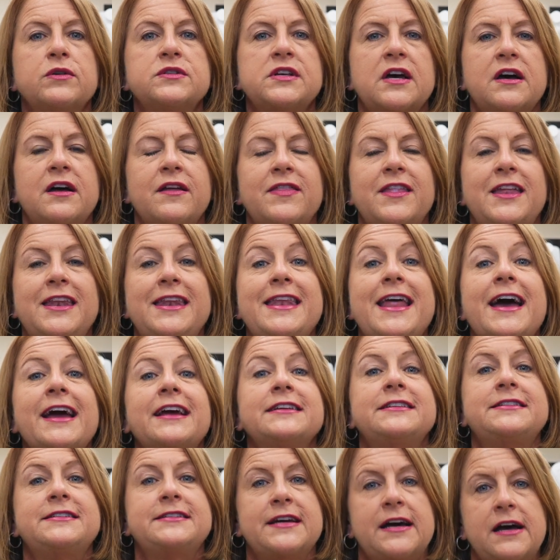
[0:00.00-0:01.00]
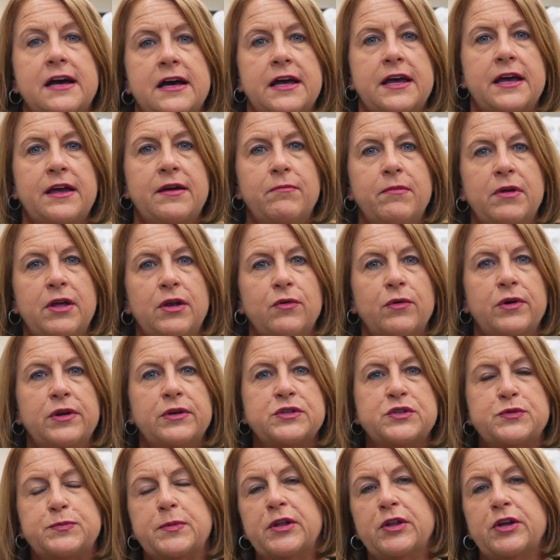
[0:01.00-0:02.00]
on the next time an oil
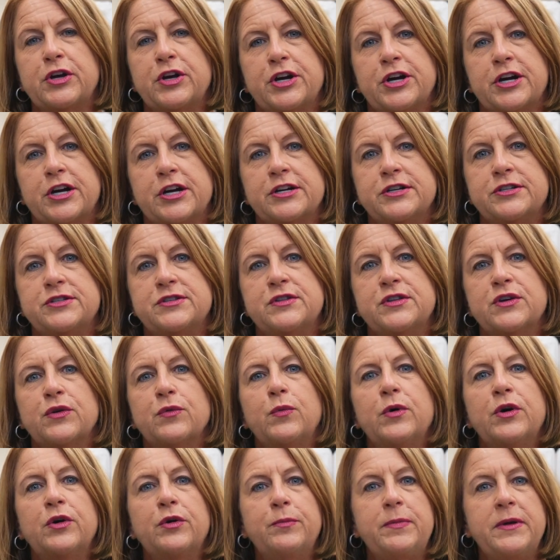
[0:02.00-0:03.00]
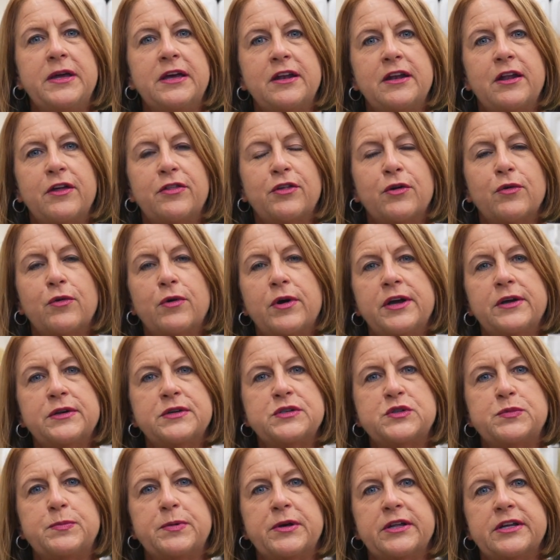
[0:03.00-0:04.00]
spill occurs. There will be another oil
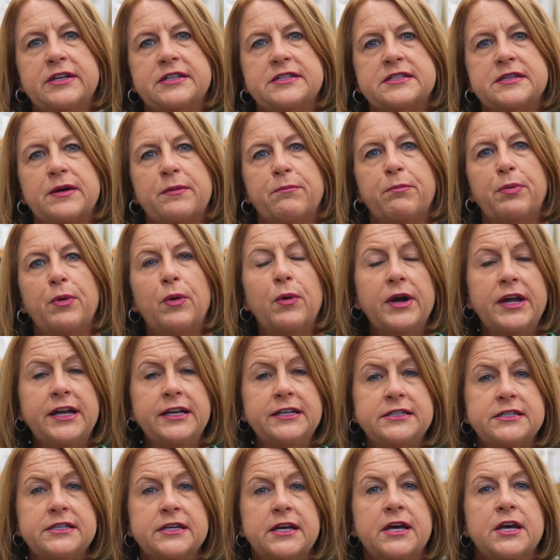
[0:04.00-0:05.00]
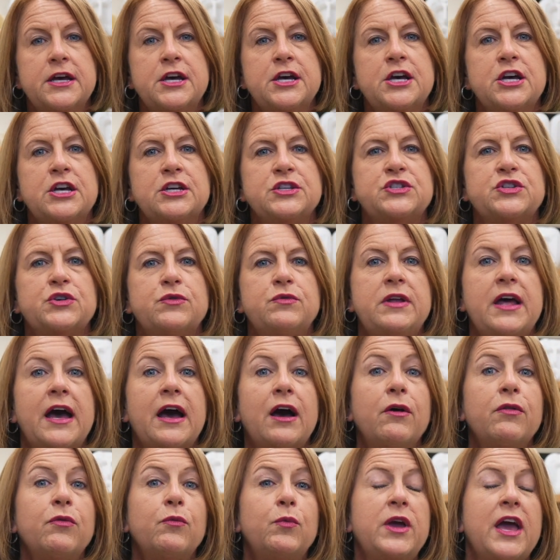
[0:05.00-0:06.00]
spill at some point. So
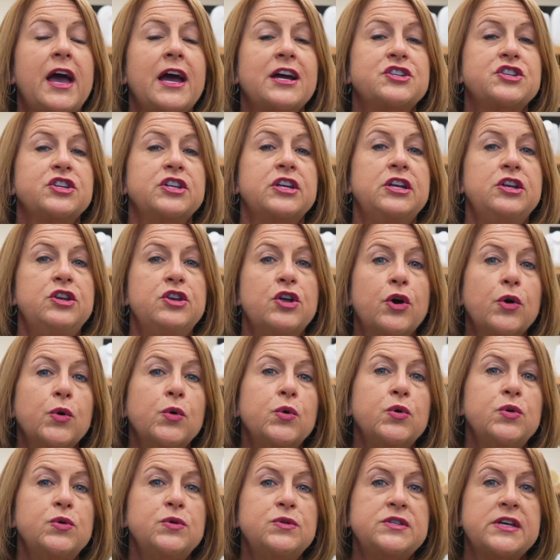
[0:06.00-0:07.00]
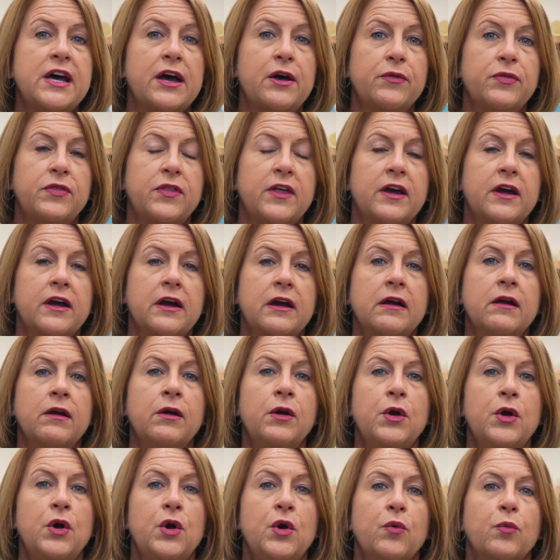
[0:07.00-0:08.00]
now that we actually know who's out there,
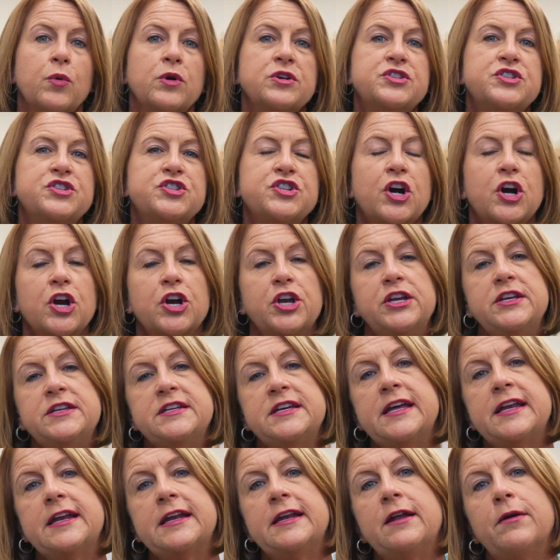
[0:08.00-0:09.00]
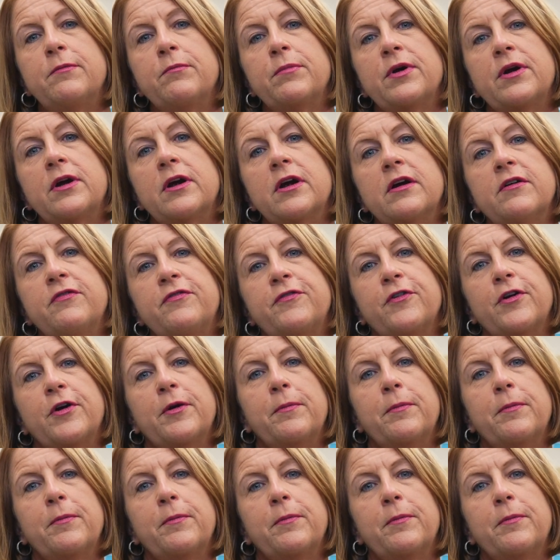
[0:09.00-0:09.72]
we're starting to get a number for